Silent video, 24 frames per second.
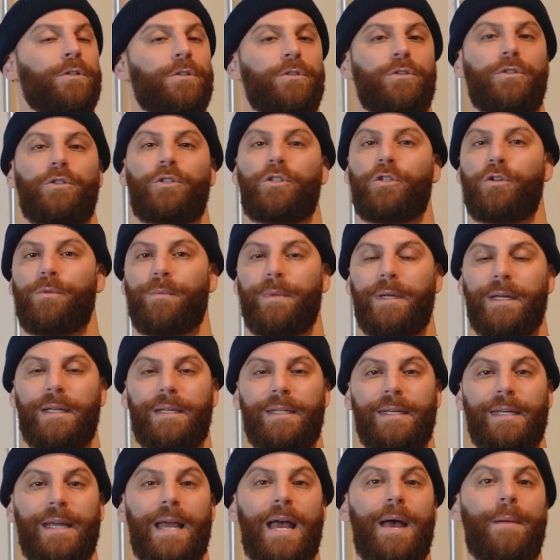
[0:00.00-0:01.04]
shoot me a
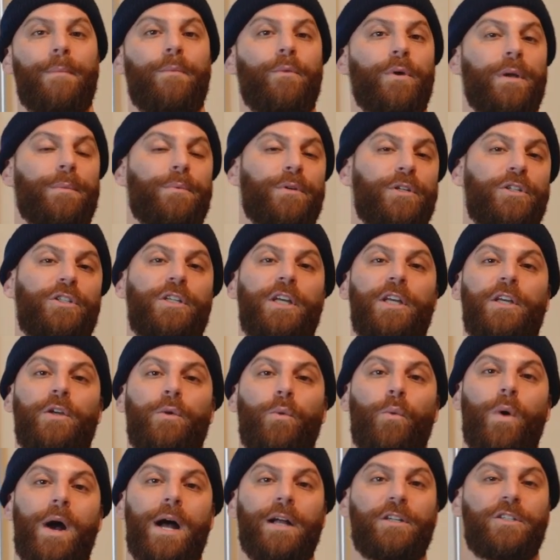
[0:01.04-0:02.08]
DM. We appreciate you
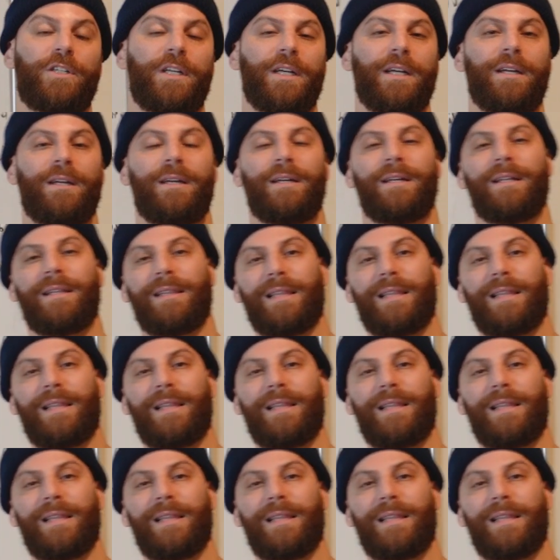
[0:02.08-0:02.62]
watching.